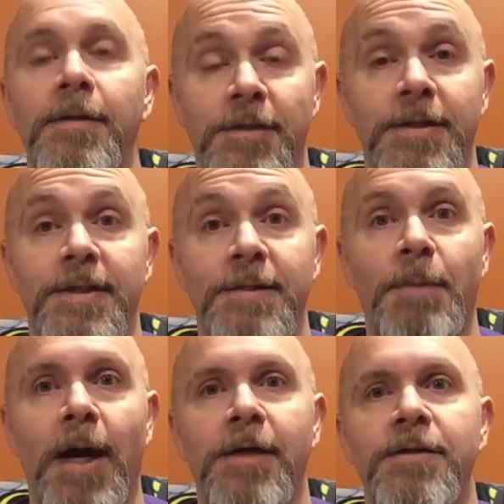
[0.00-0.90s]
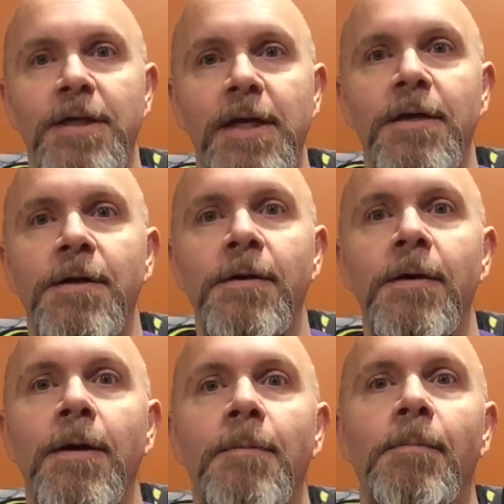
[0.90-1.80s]
just this past year,
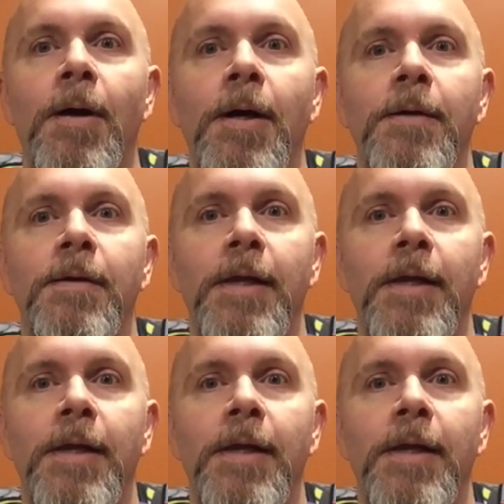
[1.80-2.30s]
but